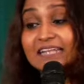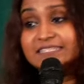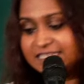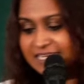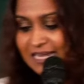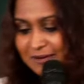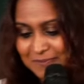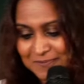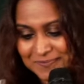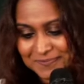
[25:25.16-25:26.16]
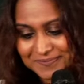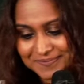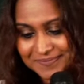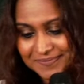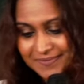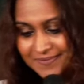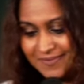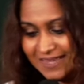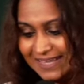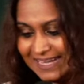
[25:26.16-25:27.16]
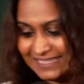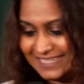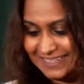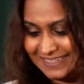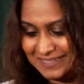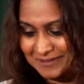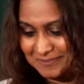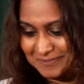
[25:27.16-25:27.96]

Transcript: And did he? Yes, he did.